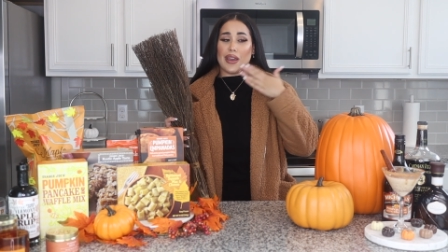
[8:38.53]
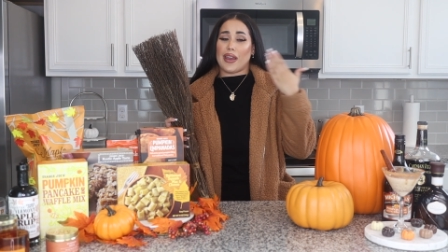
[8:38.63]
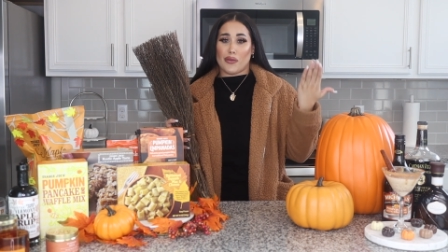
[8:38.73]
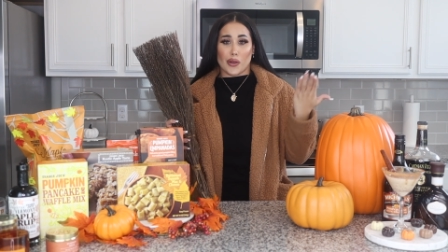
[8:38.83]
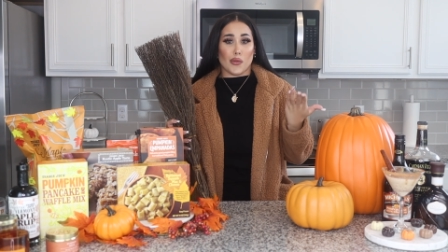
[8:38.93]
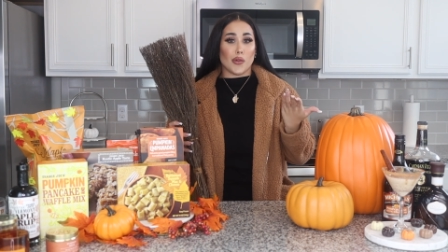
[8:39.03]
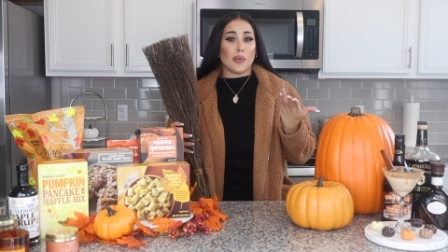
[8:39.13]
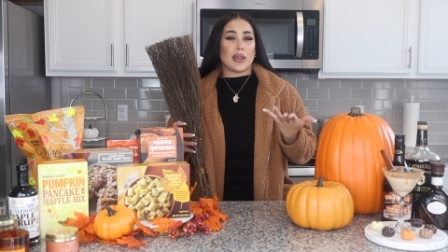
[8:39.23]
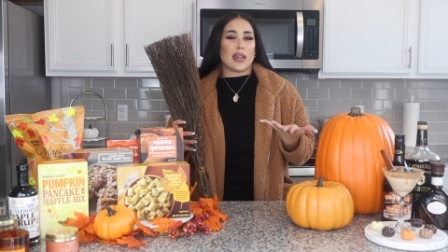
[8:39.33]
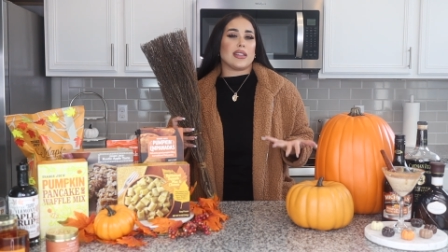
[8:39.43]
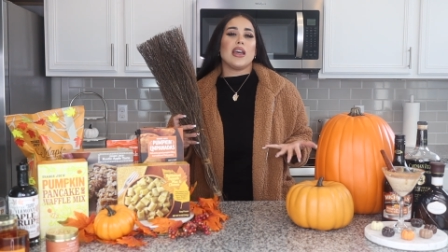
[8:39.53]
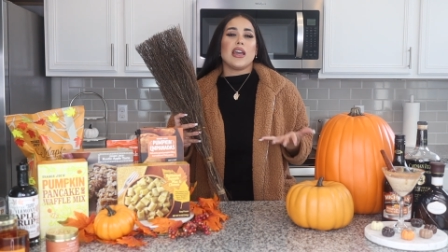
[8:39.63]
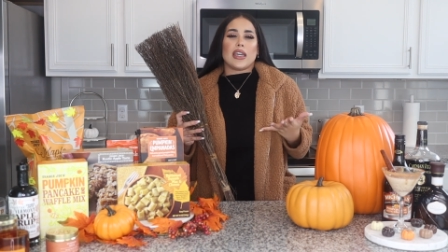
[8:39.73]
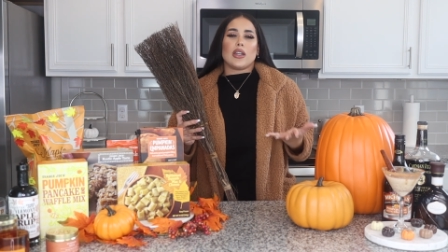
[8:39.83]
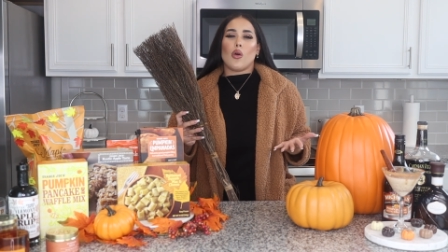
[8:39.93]
every room because
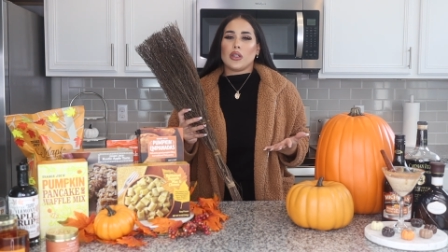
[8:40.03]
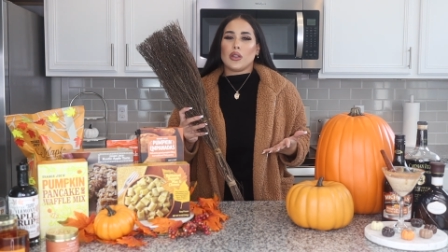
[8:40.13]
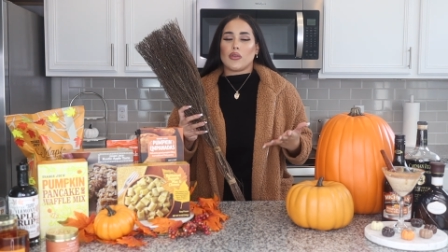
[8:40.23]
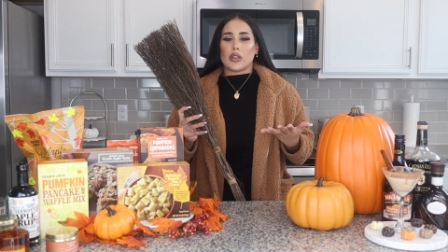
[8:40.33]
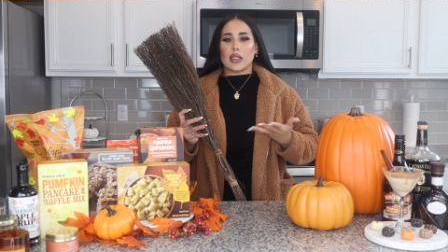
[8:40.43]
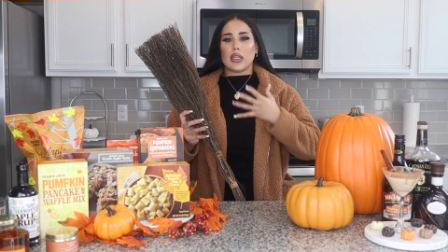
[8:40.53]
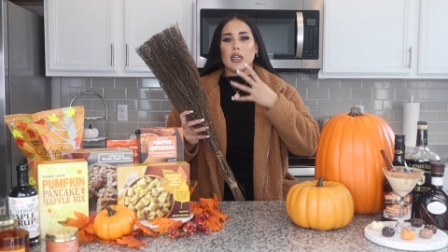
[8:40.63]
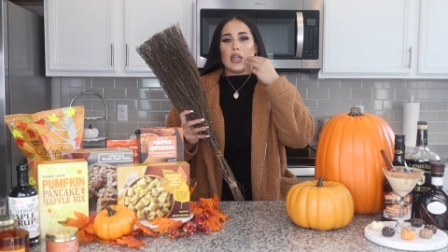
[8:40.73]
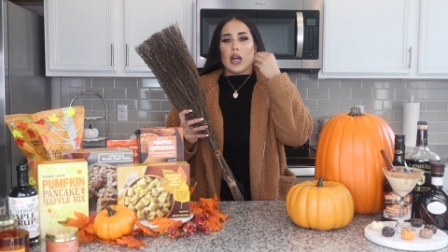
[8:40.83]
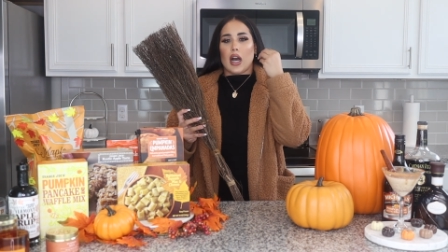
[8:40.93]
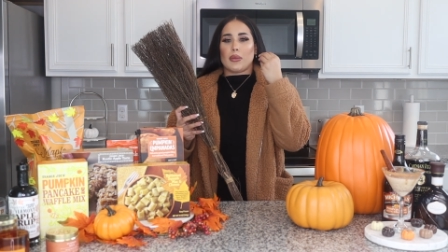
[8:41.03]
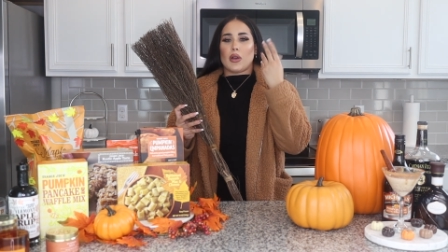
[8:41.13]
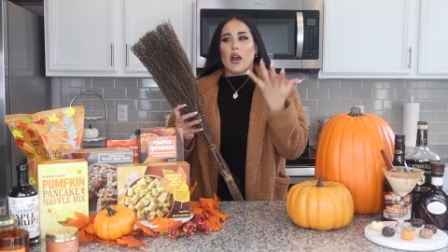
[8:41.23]
it only really um,